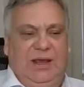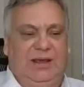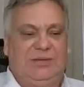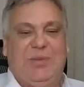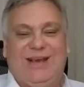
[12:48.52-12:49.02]

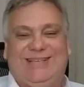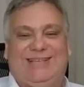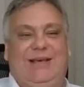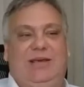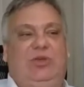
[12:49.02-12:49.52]
It may
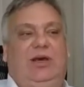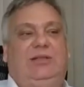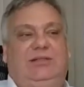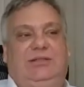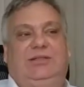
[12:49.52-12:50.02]
seem
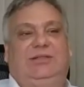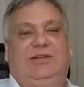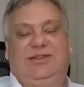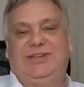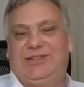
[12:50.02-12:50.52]
that
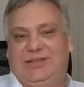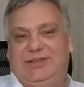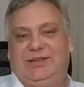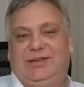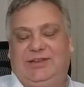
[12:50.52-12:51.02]

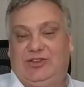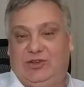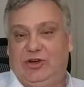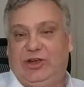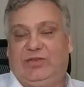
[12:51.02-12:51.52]
this
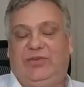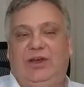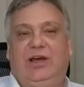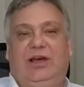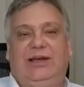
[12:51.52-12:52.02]
historic
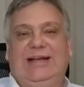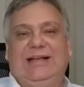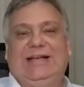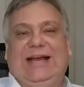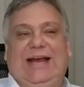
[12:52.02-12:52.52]
figure
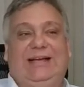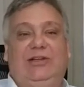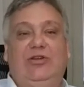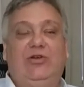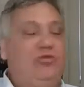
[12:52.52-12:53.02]

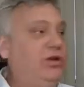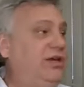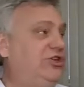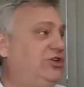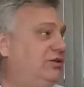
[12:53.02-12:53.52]
had no
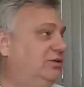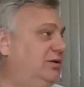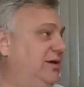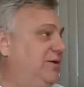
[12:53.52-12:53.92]
relation